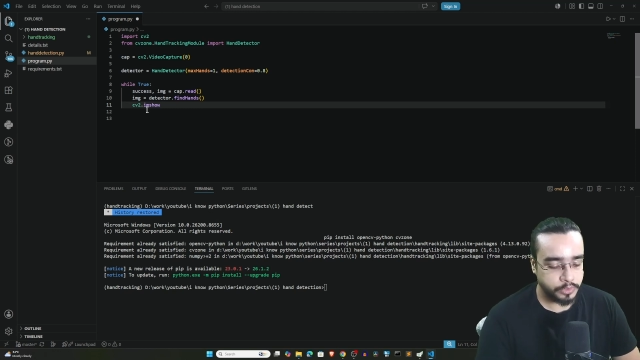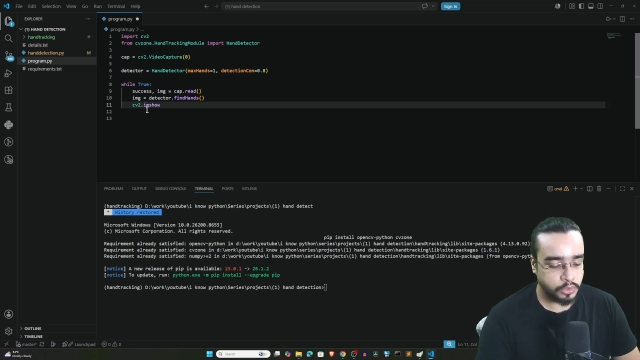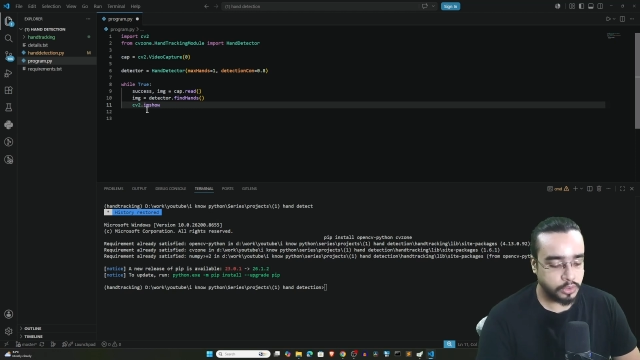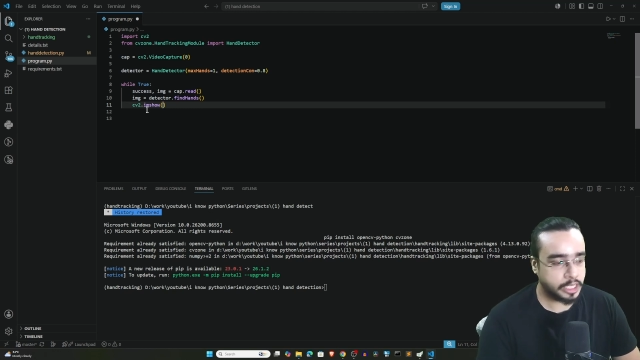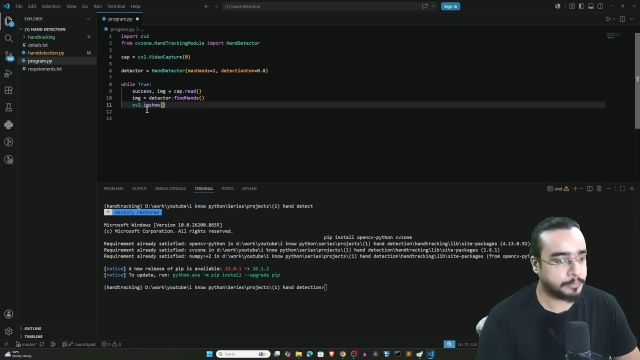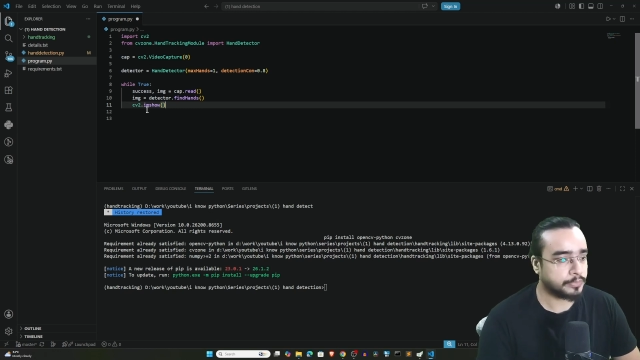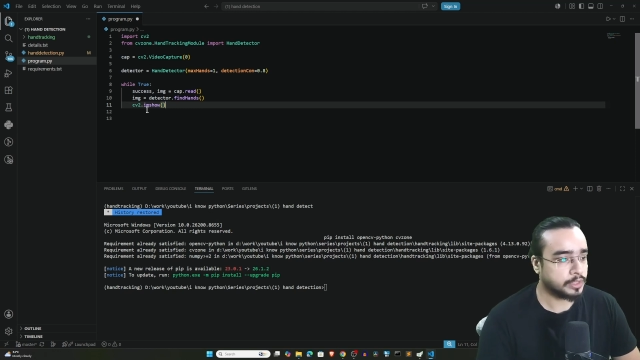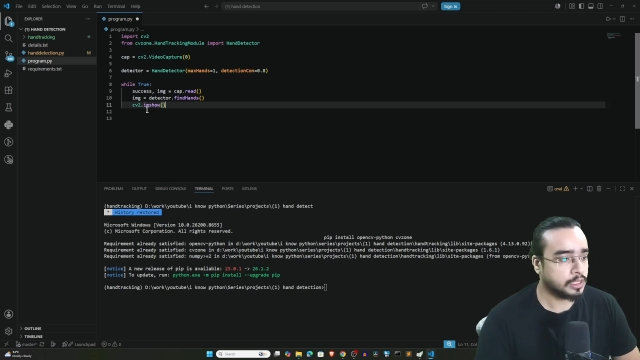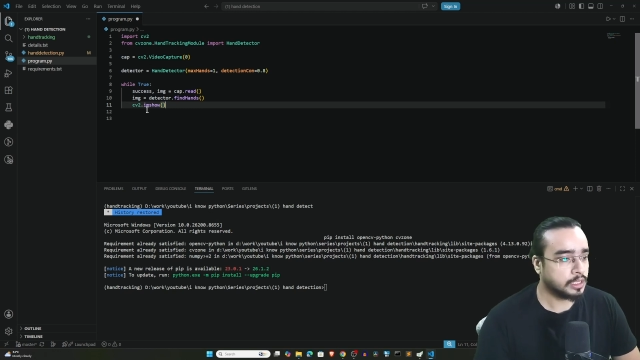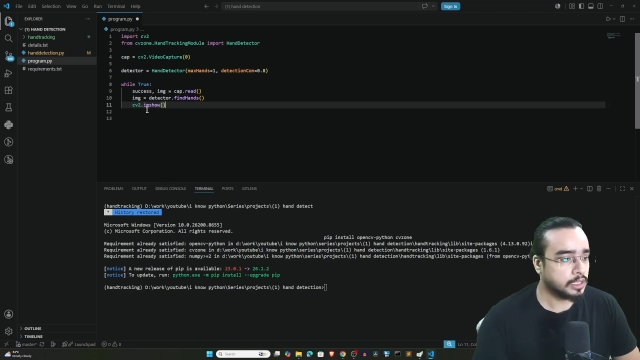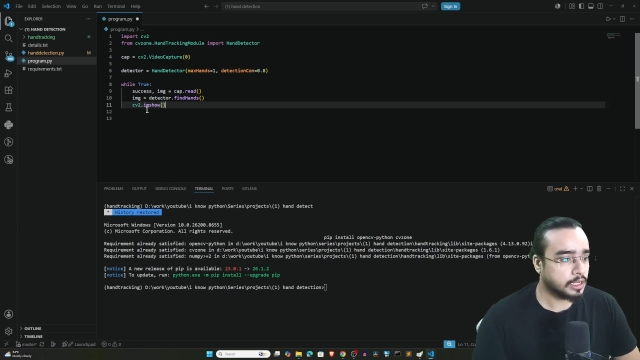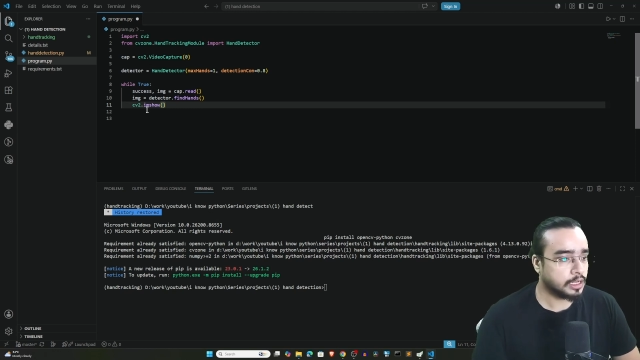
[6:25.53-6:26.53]
Okay,
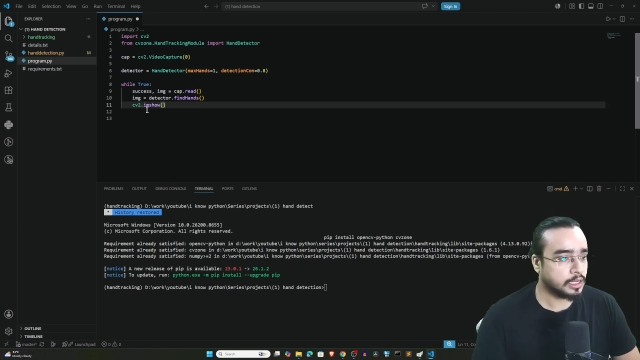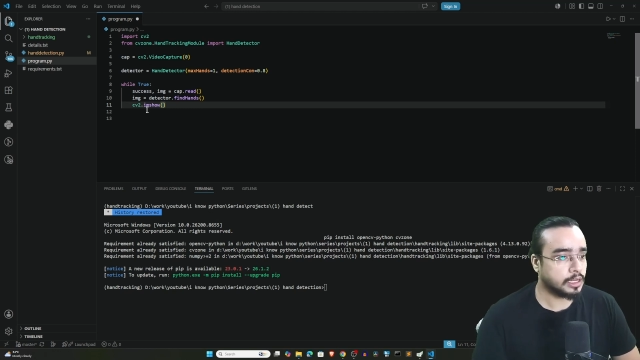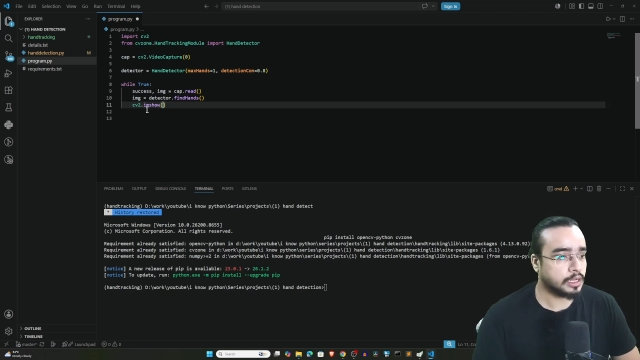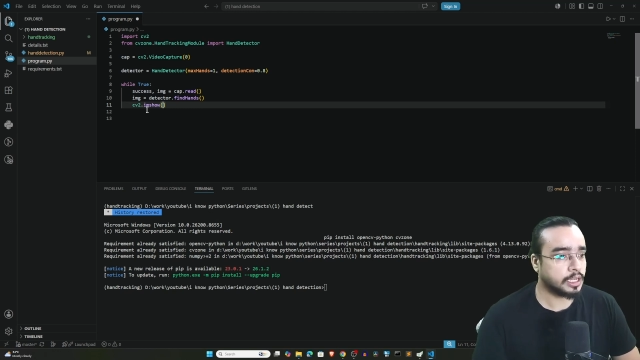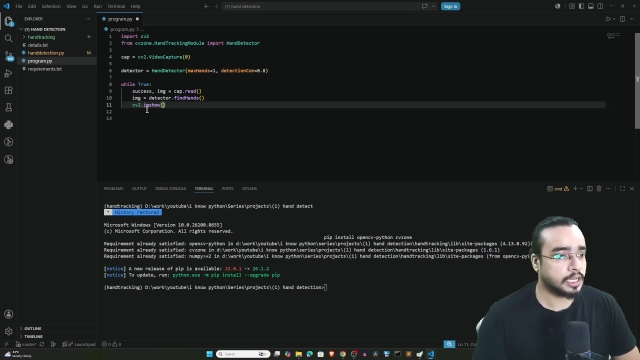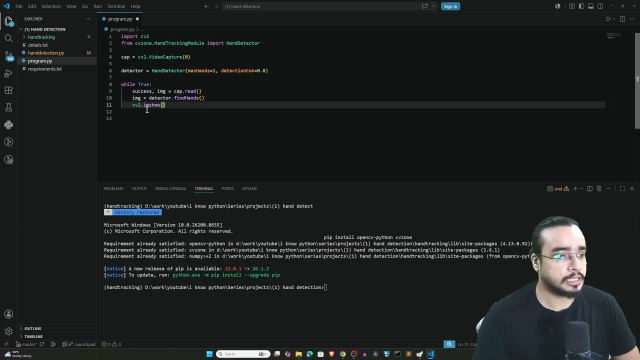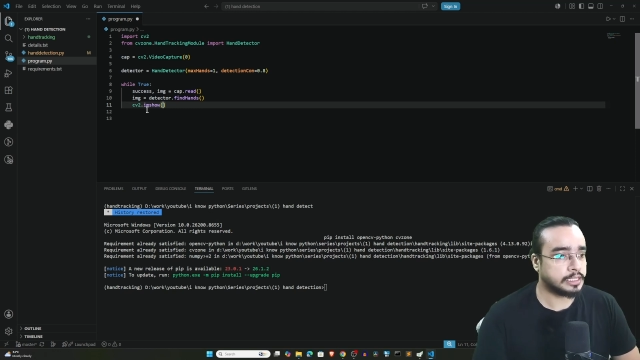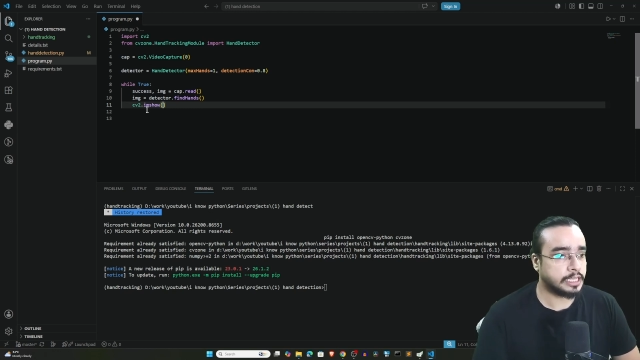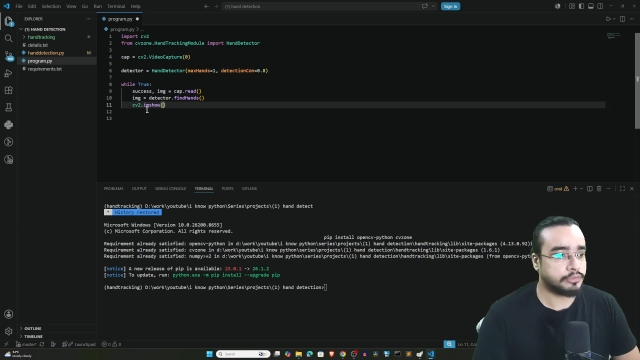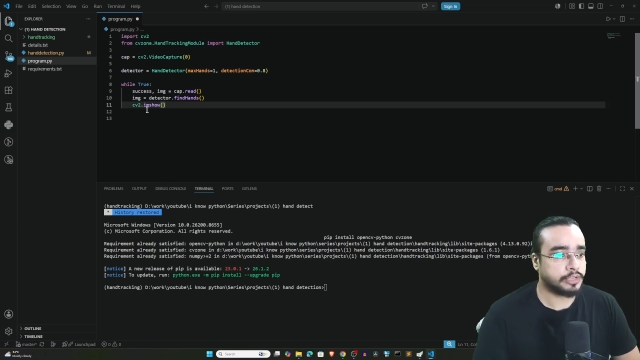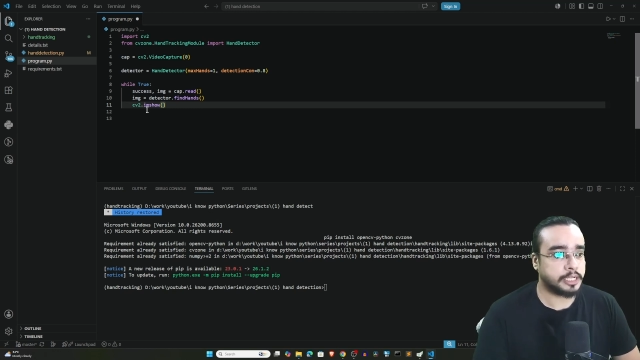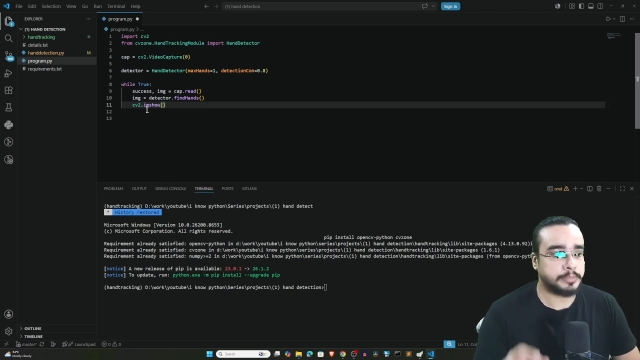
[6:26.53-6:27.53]
there will